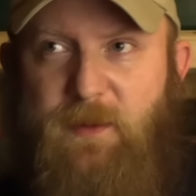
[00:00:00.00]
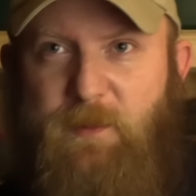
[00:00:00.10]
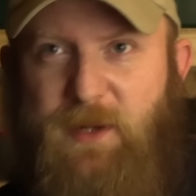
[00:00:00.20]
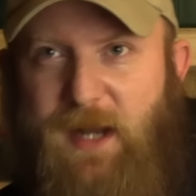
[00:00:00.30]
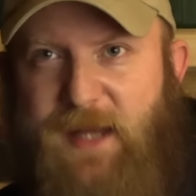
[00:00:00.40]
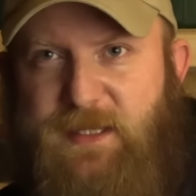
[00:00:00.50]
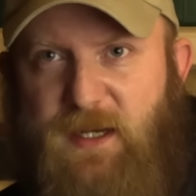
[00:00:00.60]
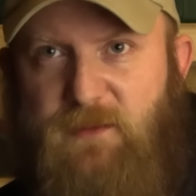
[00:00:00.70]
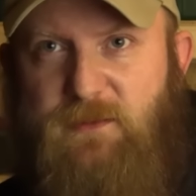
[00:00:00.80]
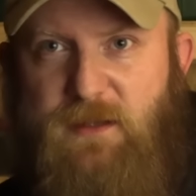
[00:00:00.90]
But I
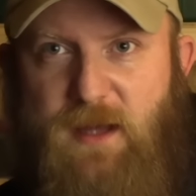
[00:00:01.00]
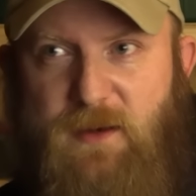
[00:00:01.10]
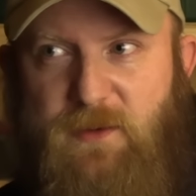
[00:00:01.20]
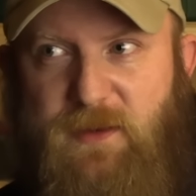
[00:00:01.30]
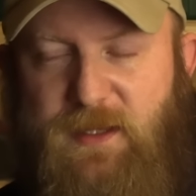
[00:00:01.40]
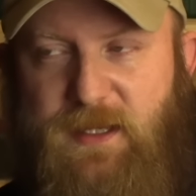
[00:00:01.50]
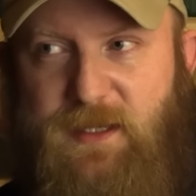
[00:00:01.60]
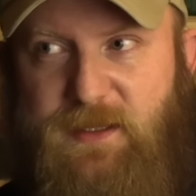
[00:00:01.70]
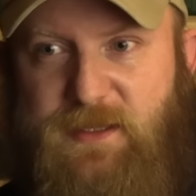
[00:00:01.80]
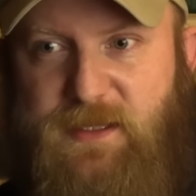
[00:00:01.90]
don't know that
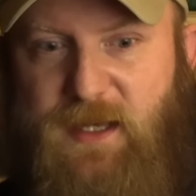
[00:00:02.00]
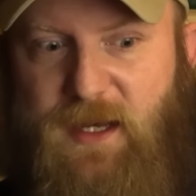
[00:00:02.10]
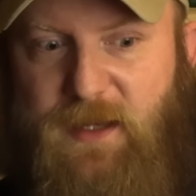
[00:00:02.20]
it is...